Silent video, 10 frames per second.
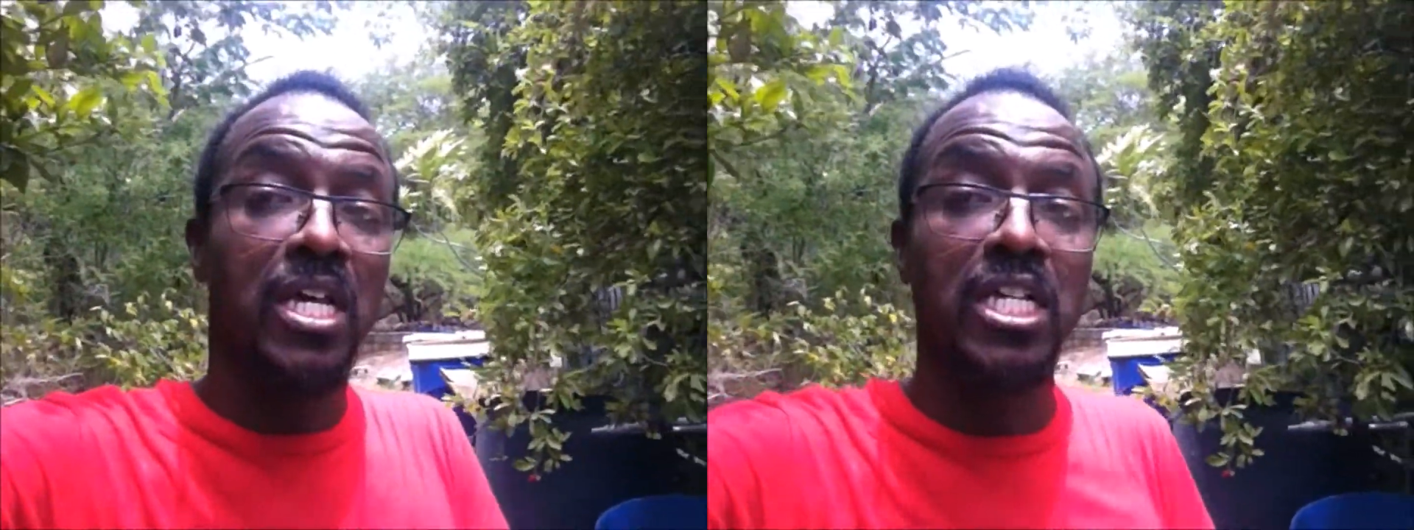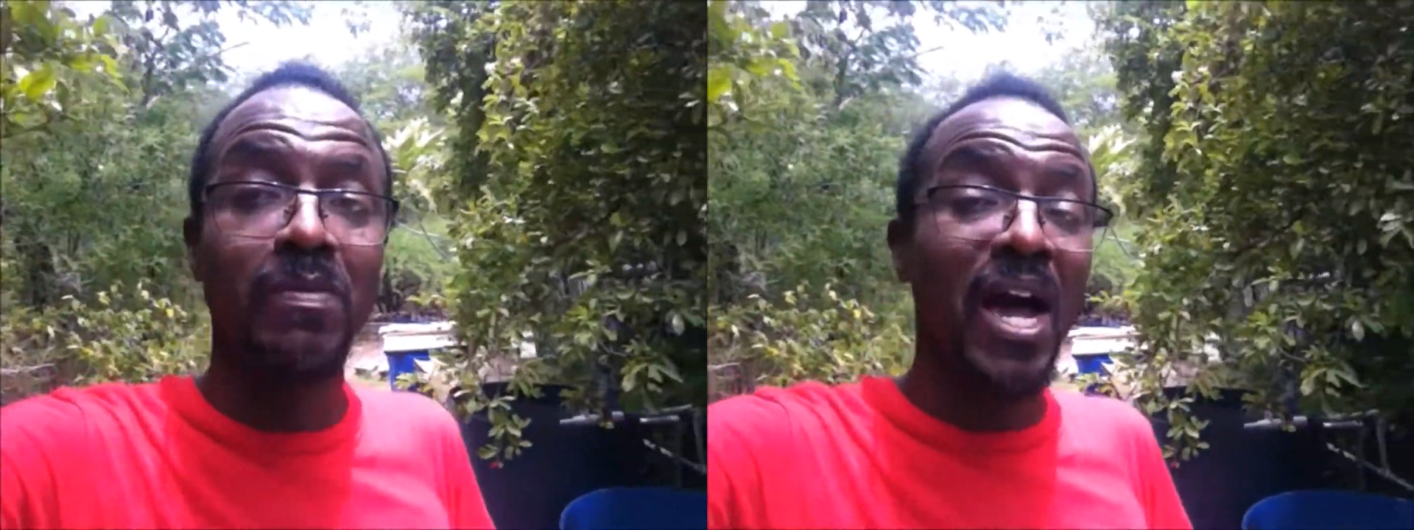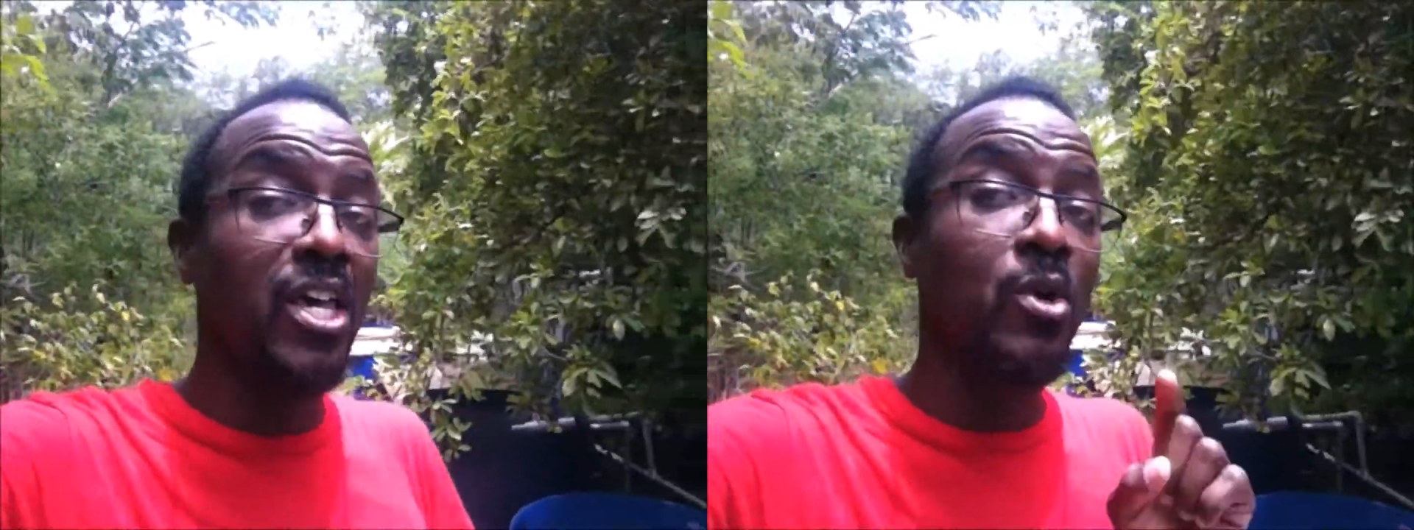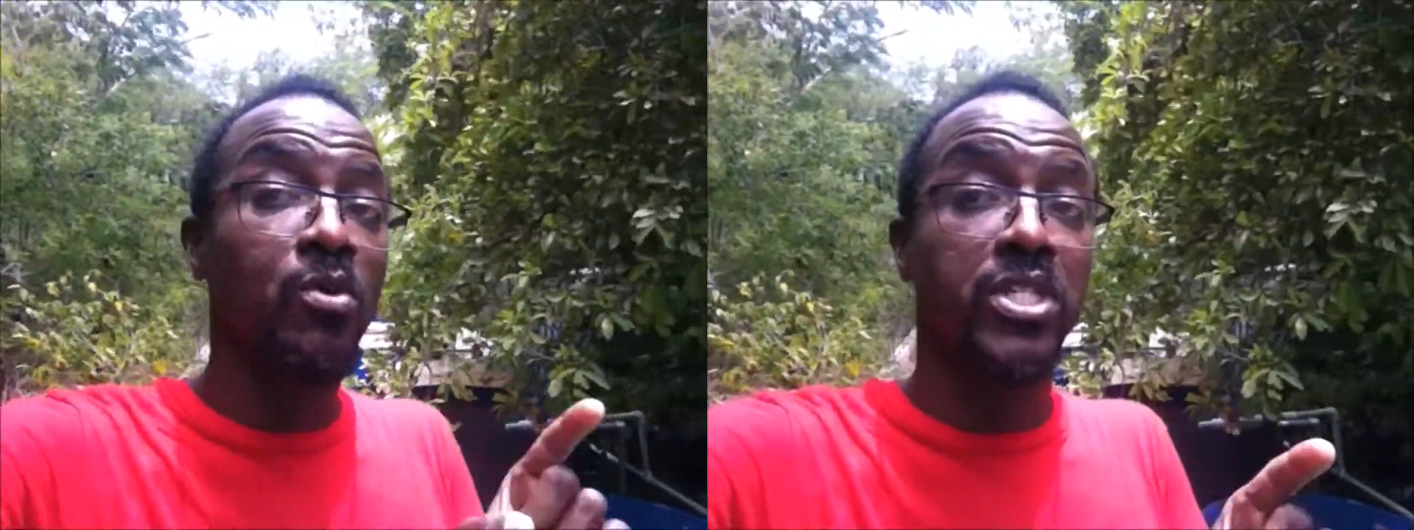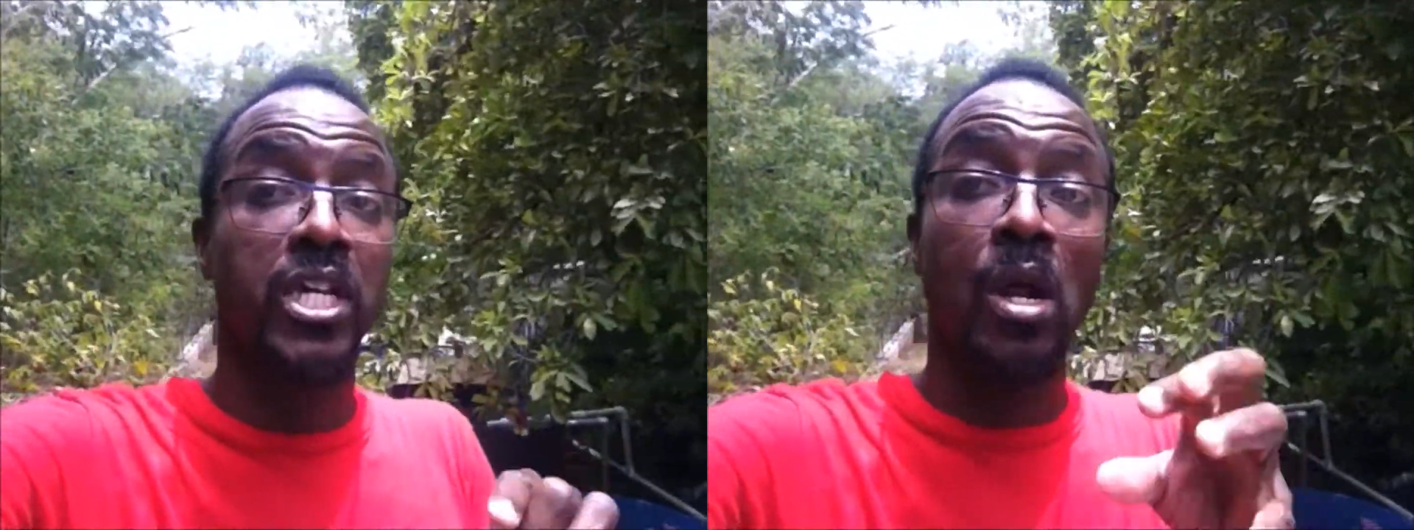is by
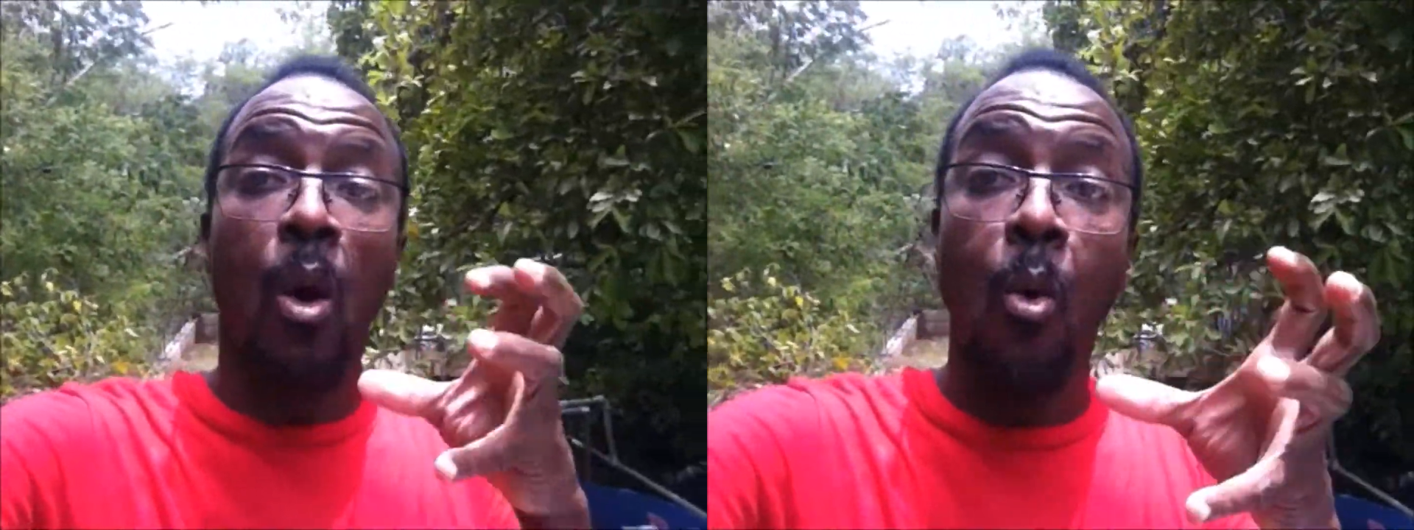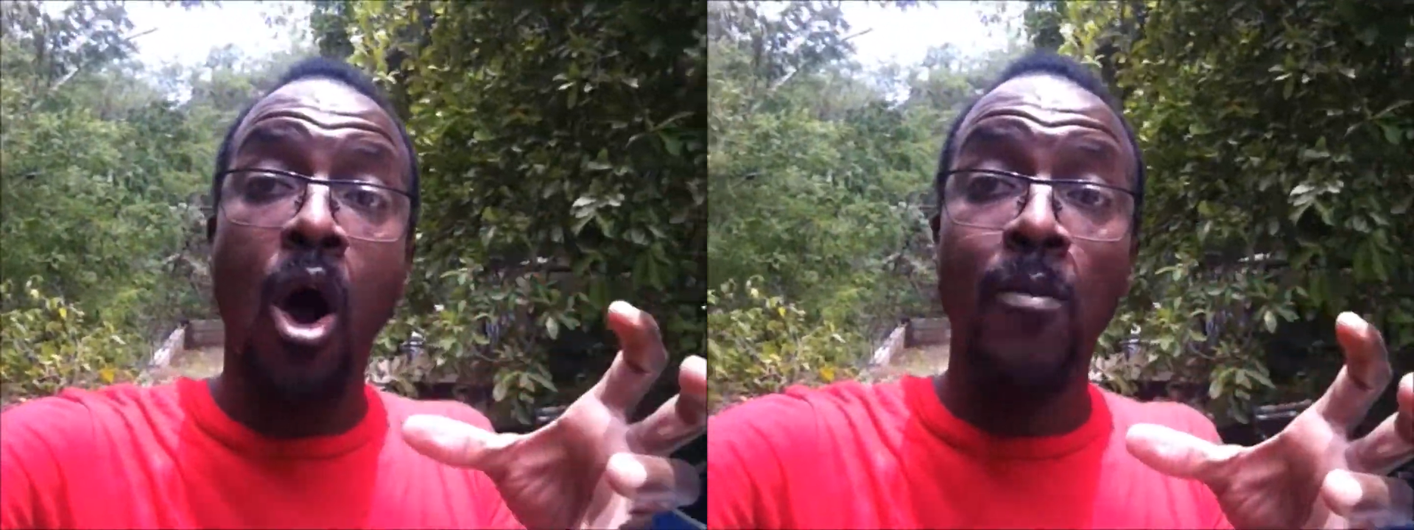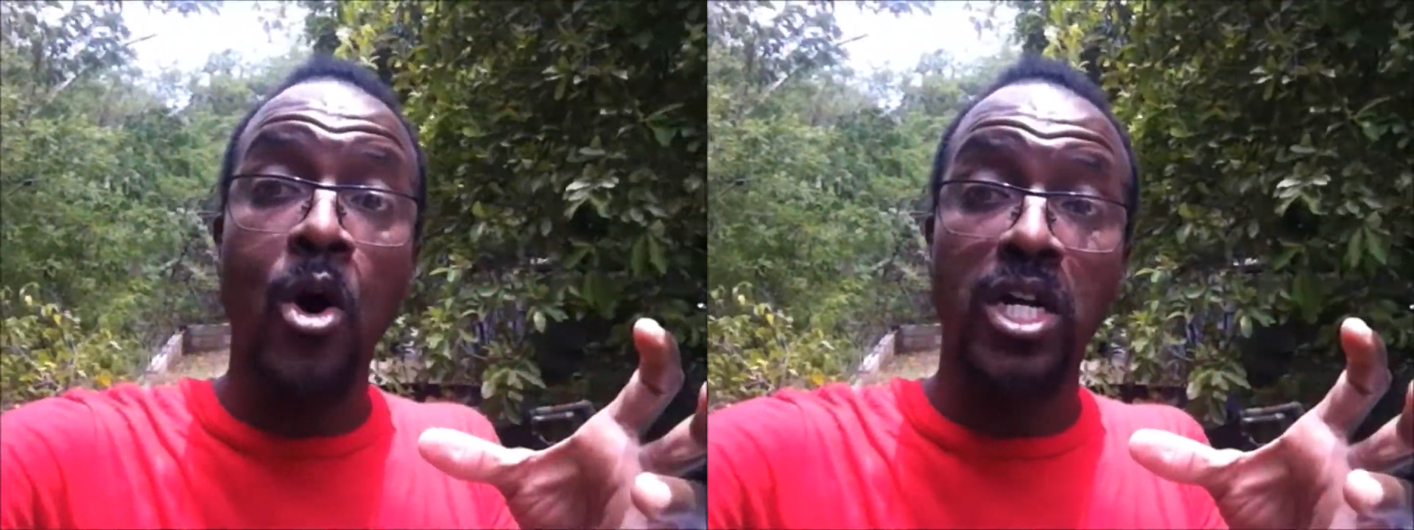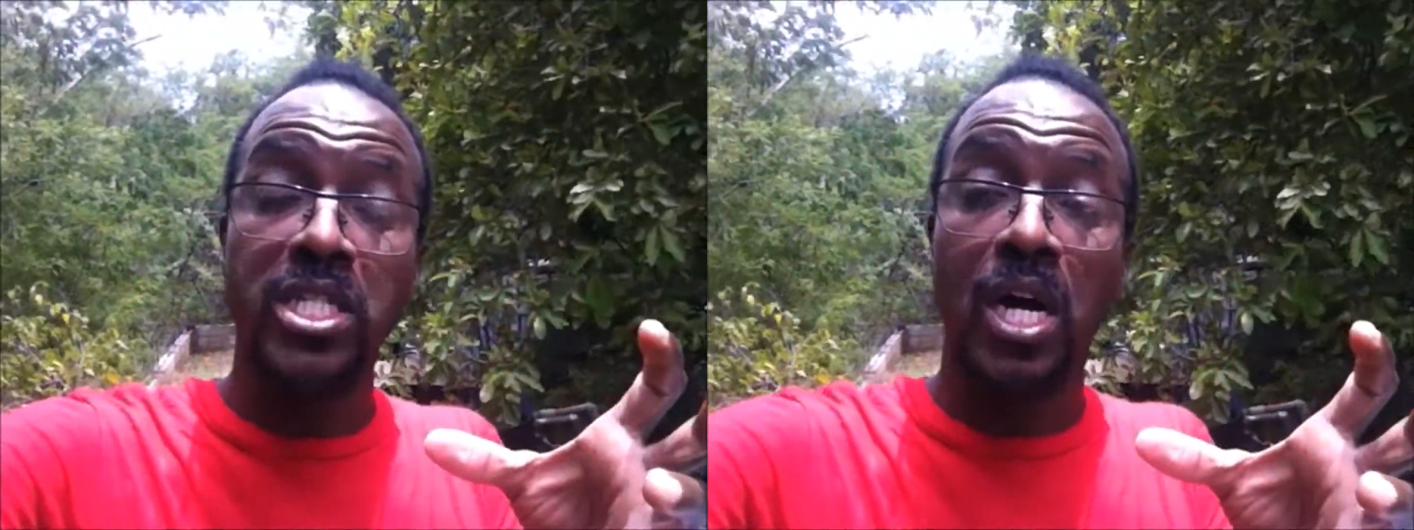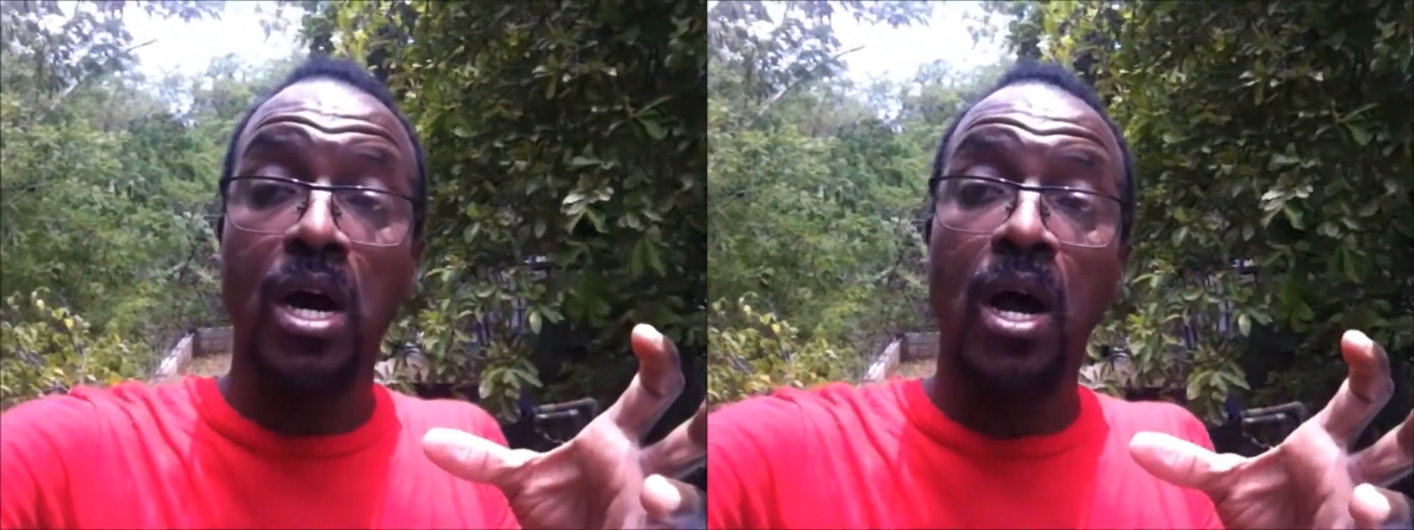using warm water.